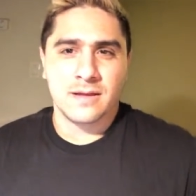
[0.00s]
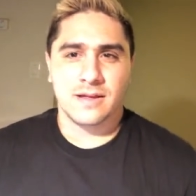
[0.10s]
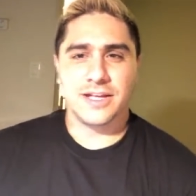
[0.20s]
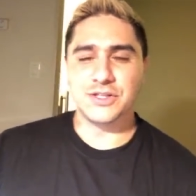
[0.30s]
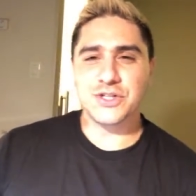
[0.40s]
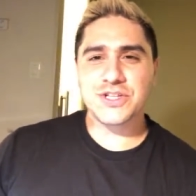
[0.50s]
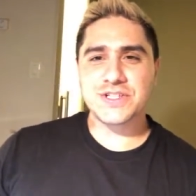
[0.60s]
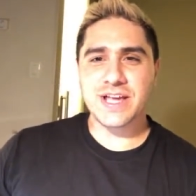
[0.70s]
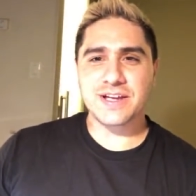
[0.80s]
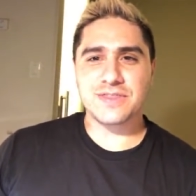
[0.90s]
It looks
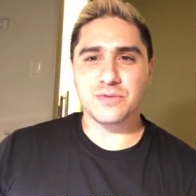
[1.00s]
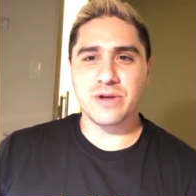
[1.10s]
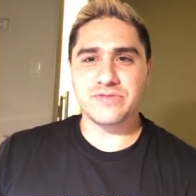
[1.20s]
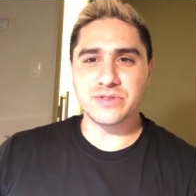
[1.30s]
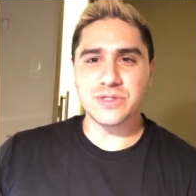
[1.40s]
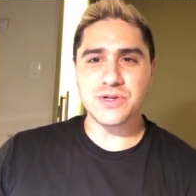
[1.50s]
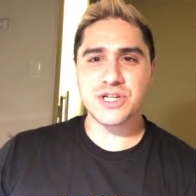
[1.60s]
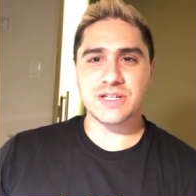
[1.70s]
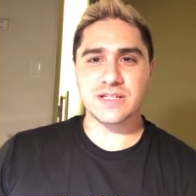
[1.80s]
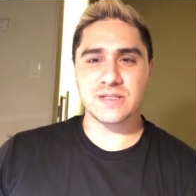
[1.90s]
like the
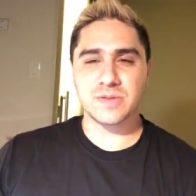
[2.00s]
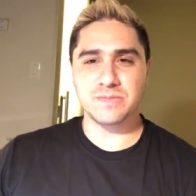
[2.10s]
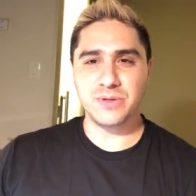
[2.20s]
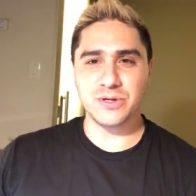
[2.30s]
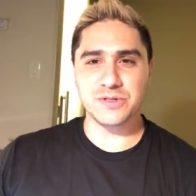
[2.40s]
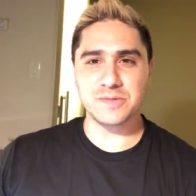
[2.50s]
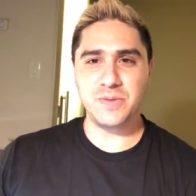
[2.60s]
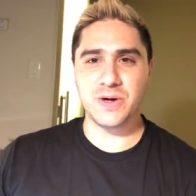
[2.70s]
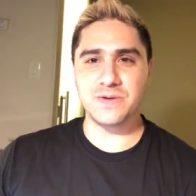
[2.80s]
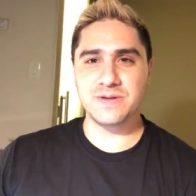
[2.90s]
revolution has been
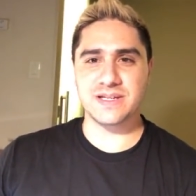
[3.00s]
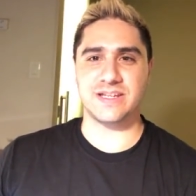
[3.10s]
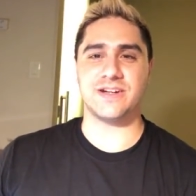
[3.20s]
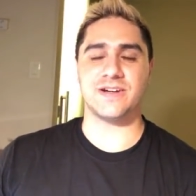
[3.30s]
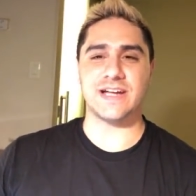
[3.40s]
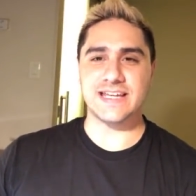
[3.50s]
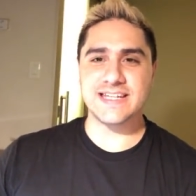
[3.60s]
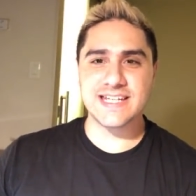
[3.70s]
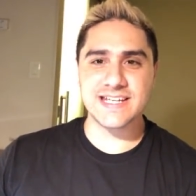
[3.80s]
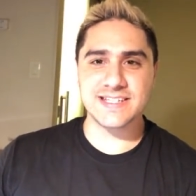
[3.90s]
postponed here in
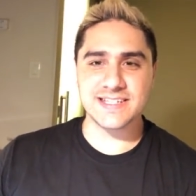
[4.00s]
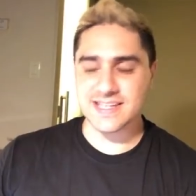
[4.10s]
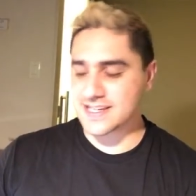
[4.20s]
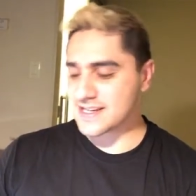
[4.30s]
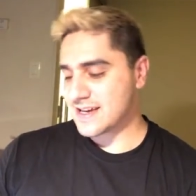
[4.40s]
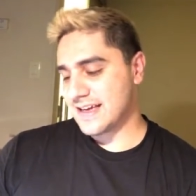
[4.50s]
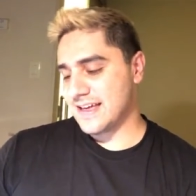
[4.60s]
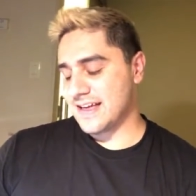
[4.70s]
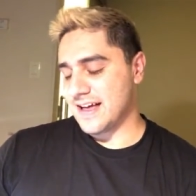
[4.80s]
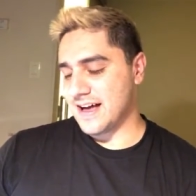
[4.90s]
DC
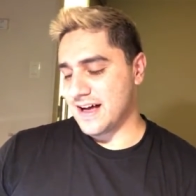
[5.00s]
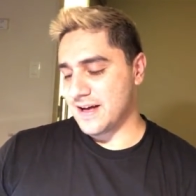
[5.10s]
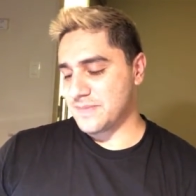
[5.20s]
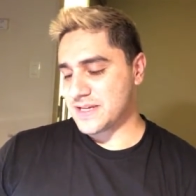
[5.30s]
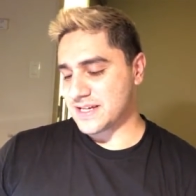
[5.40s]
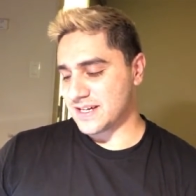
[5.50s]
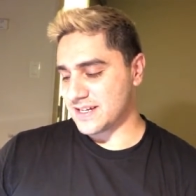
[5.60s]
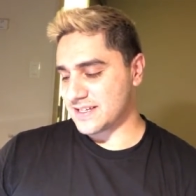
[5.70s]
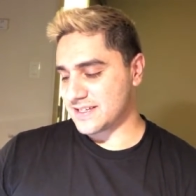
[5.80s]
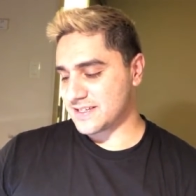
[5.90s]

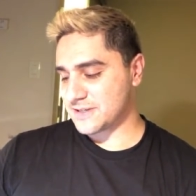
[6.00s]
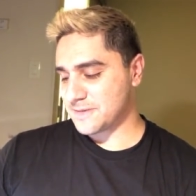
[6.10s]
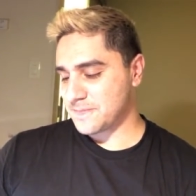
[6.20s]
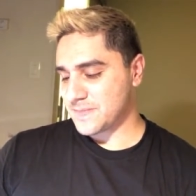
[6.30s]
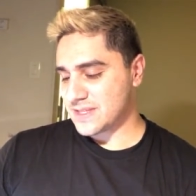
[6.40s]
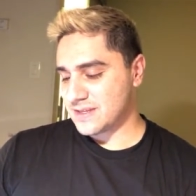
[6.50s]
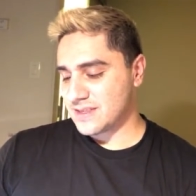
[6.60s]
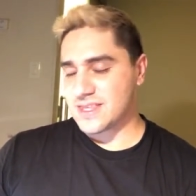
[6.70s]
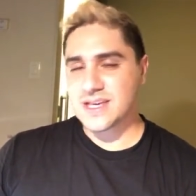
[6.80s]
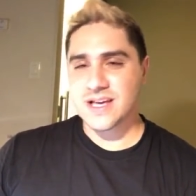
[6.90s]
because
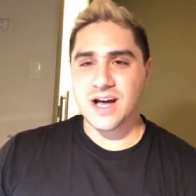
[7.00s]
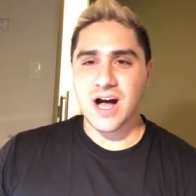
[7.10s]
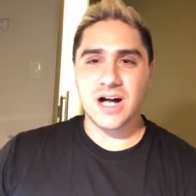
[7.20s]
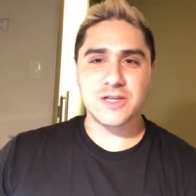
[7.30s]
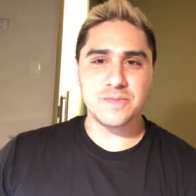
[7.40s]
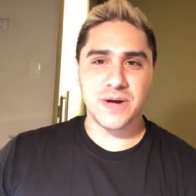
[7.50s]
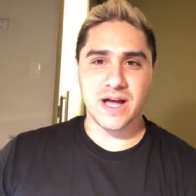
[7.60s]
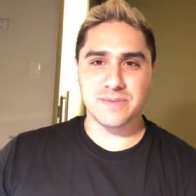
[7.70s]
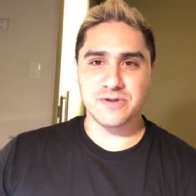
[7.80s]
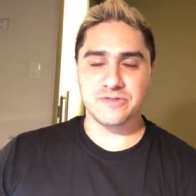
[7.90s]
the
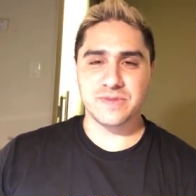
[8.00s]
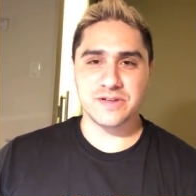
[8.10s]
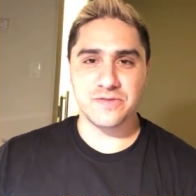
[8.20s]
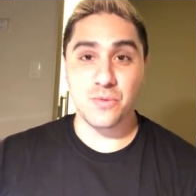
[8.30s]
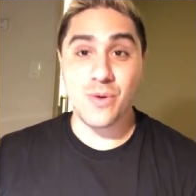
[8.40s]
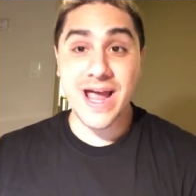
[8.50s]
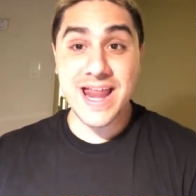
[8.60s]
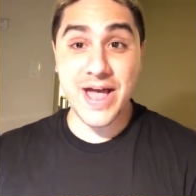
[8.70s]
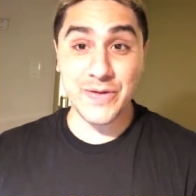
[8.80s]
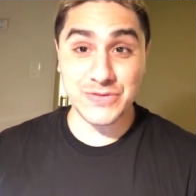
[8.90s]
Occupy movement of the White
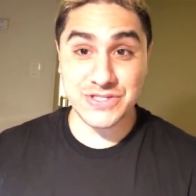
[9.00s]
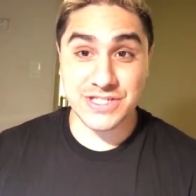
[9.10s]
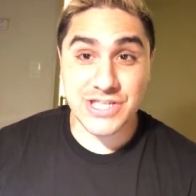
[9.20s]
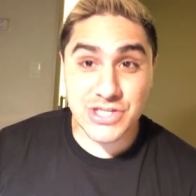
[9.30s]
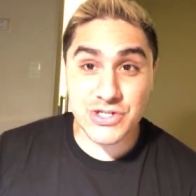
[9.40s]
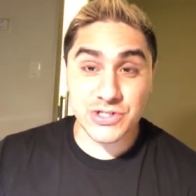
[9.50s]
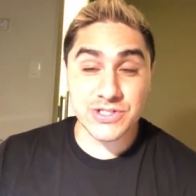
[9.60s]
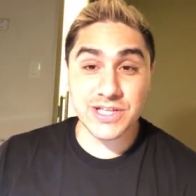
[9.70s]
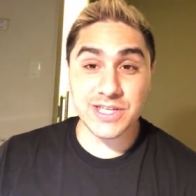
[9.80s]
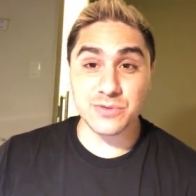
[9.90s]
House siege looks
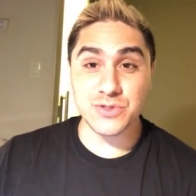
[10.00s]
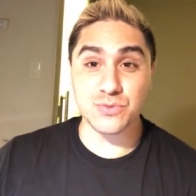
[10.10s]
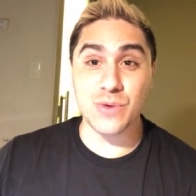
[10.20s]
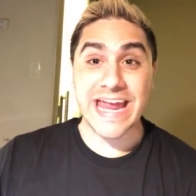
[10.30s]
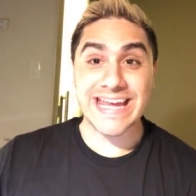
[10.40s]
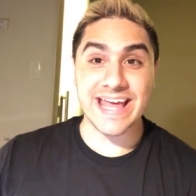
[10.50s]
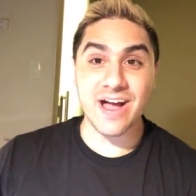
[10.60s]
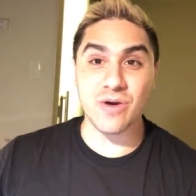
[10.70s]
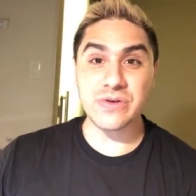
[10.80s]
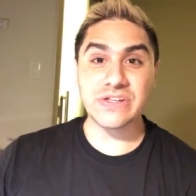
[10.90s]
like it was rained
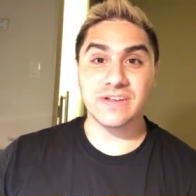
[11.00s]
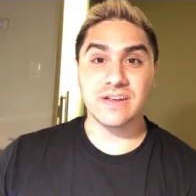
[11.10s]
out.